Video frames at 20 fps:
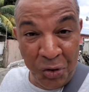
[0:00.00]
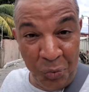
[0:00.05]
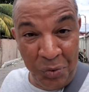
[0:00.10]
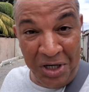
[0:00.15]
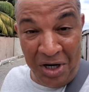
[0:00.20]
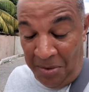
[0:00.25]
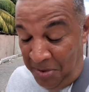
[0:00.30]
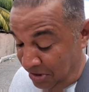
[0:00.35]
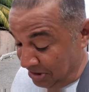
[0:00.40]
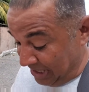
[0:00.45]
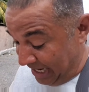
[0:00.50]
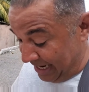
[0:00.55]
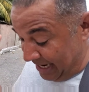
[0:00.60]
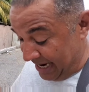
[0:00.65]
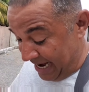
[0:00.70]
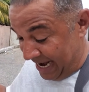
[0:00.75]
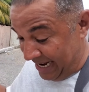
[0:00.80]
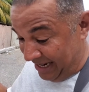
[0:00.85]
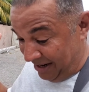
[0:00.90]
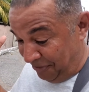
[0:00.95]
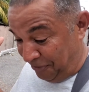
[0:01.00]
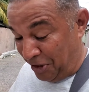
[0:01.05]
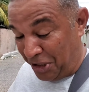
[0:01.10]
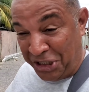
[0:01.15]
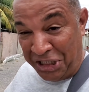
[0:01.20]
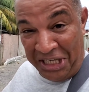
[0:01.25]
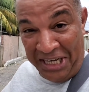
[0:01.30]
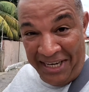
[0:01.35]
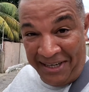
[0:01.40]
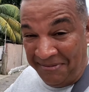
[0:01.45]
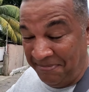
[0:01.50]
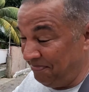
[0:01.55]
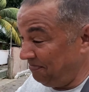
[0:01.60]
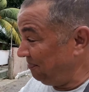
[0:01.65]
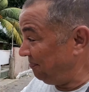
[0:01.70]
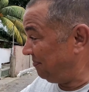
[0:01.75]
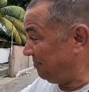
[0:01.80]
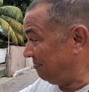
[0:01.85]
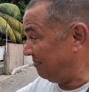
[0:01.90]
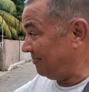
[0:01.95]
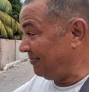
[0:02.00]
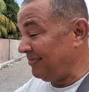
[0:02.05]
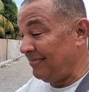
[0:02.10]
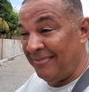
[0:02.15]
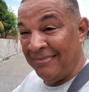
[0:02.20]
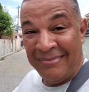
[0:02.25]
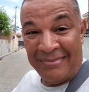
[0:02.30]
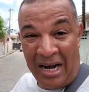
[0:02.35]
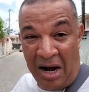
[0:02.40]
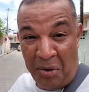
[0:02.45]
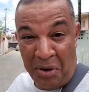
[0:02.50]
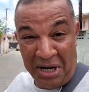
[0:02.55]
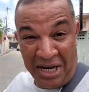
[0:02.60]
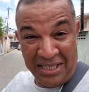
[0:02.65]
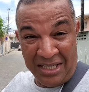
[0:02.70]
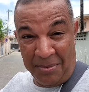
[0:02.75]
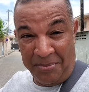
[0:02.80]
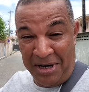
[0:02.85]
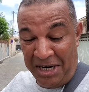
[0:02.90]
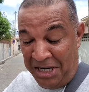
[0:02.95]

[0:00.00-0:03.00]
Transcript: we come outside to get a little fresh air. I want to get something